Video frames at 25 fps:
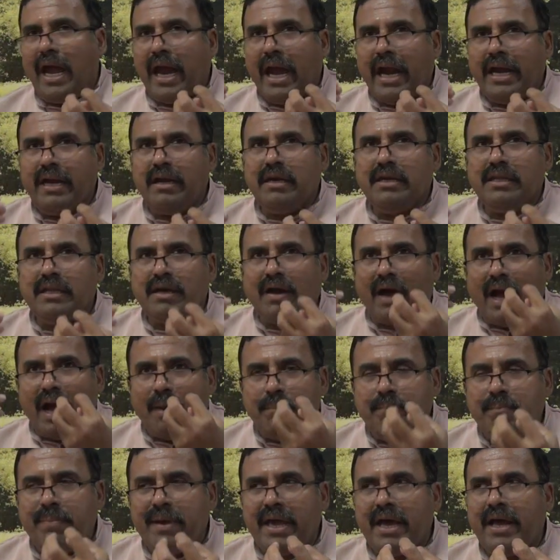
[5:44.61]
and they
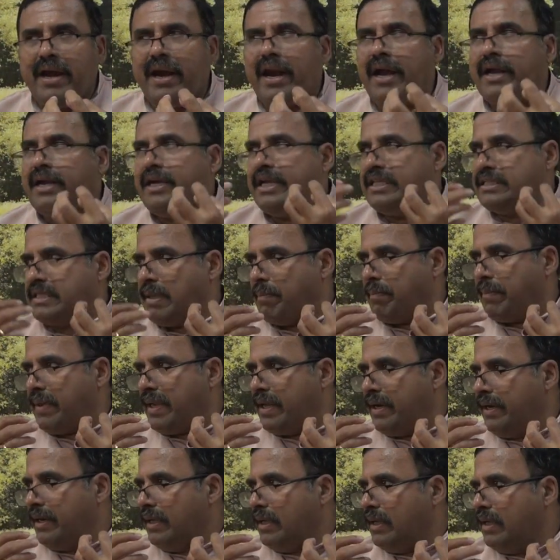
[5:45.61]
appeared and
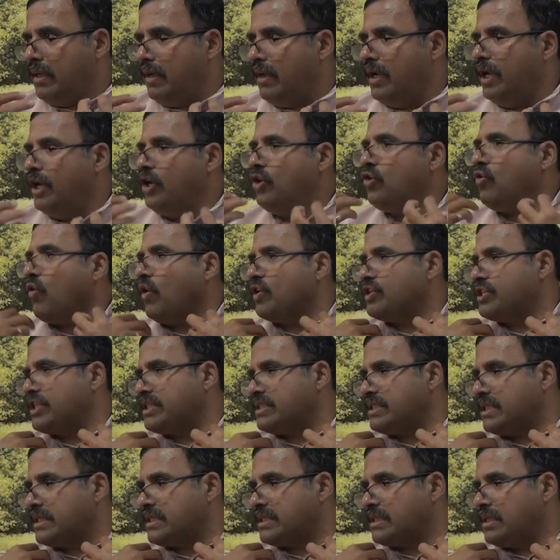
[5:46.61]
disappeared into
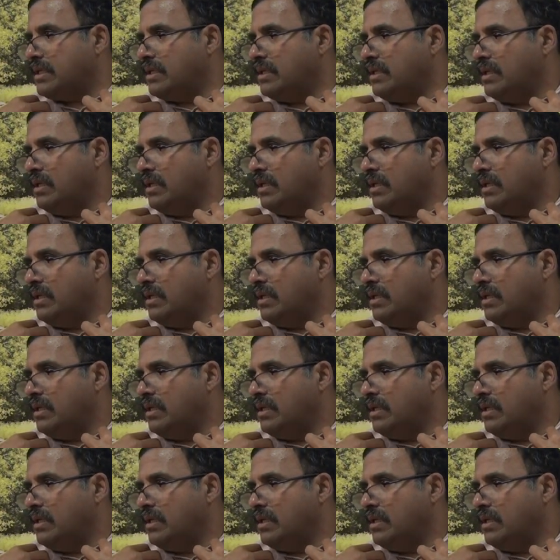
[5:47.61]
consciousness